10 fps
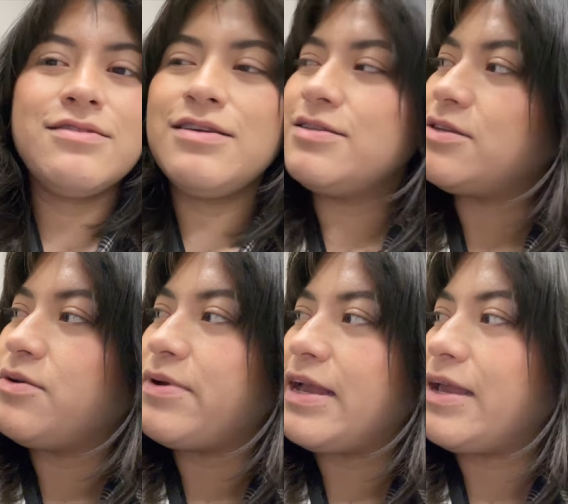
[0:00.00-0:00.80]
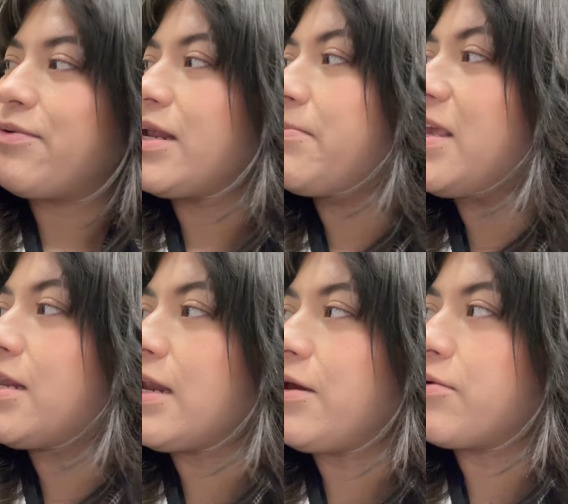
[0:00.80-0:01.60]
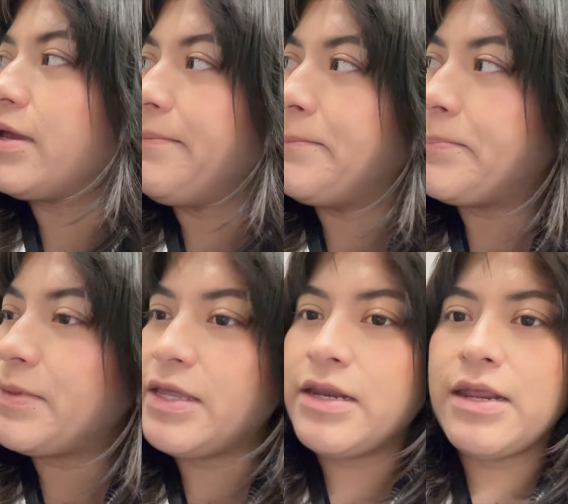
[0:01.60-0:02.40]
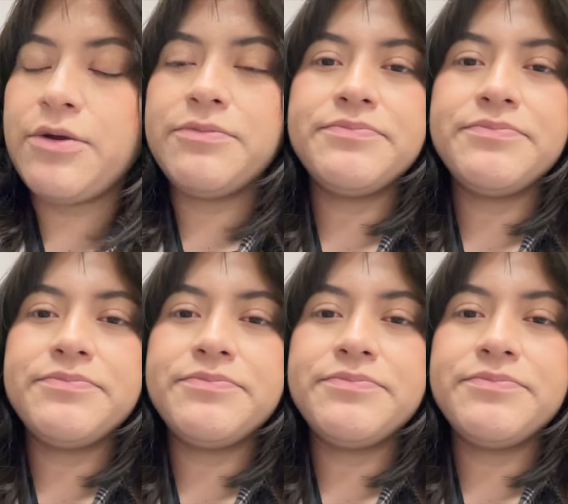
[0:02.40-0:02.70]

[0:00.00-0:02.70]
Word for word: It's all right. We're gonna be in and out, okay? In and out.